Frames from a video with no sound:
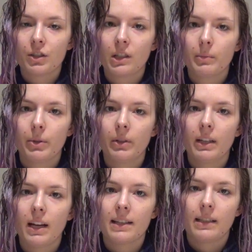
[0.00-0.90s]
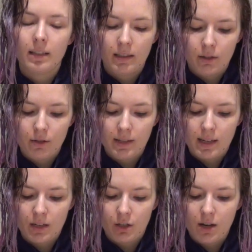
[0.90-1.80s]
shampooed it. I didn't use
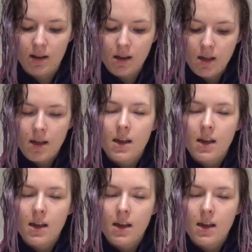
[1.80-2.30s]
conditioner.